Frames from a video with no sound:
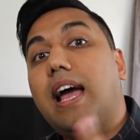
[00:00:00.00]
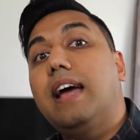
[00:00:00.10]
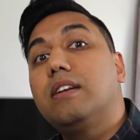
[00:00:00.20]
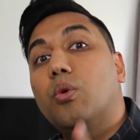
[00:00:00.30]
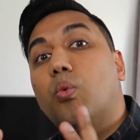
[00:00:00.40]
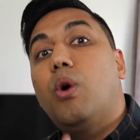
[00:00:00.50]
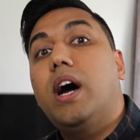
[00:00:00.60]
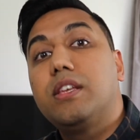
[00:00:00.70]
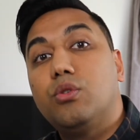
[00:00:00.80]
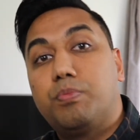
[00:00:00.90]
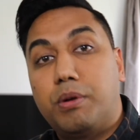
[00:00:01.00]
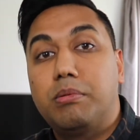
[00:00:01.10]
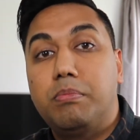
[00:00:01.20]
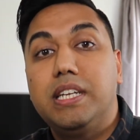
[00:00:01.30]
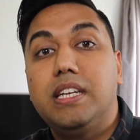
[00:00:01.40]
and why you'd
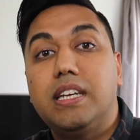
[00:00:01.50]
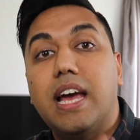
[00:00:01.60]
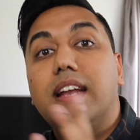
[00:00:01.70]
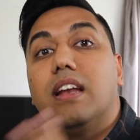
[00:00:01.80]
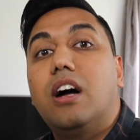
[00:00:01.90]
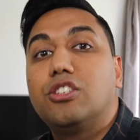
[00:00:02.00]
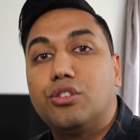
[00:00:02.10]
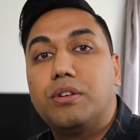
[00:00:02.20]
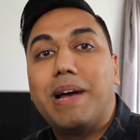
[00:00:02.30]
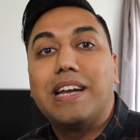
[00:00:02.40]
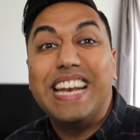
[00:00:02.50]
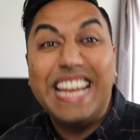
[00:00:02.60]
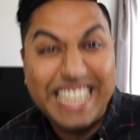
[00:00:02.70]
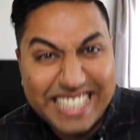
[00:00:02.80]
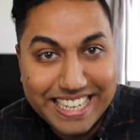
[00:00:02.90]
probably need a larger amount
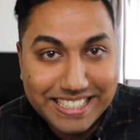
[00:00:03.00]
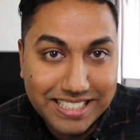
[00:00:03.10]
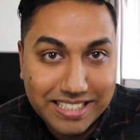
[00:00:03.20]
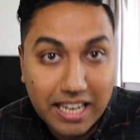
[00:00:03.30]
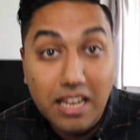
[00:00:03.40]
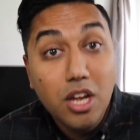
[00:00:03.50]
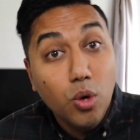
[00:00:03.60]
at a later date,